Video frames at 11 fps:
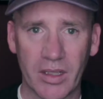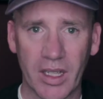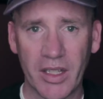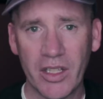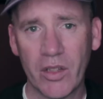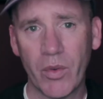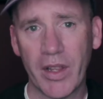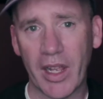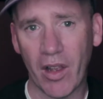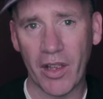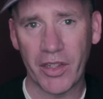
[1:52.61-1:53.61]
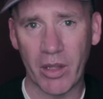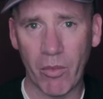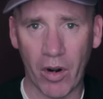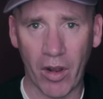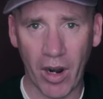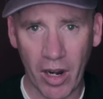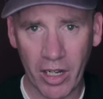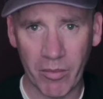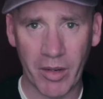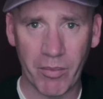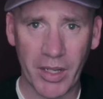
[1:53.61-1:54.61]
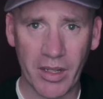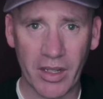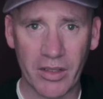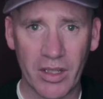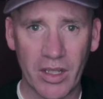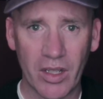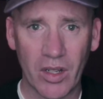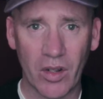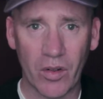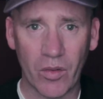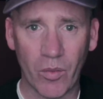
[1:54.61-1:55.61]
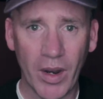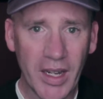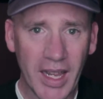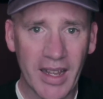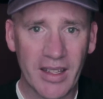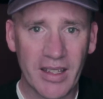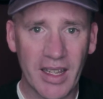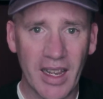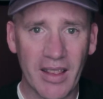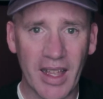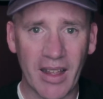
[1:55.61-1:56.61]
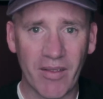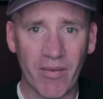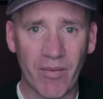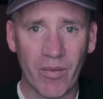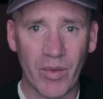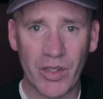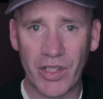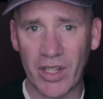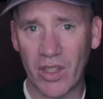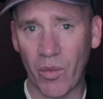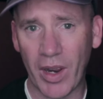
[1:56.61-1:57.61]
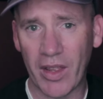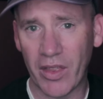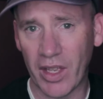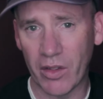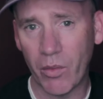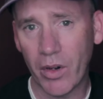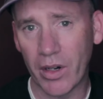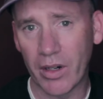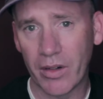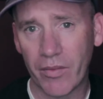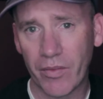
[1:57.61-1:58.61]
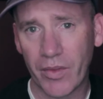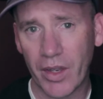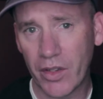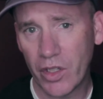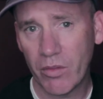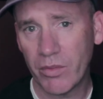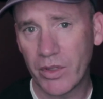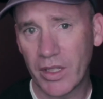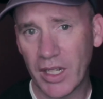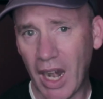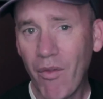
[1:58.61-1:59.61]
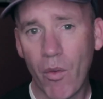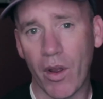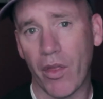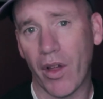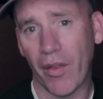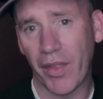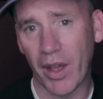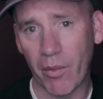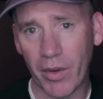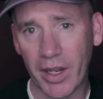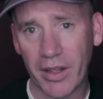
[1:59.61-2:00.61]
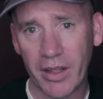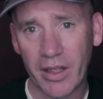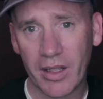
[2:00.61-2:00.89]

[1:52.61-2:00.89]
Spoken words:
And this is where they lost the moral argument, because one can't say that was just the way things were. It assumes everyone thought that way.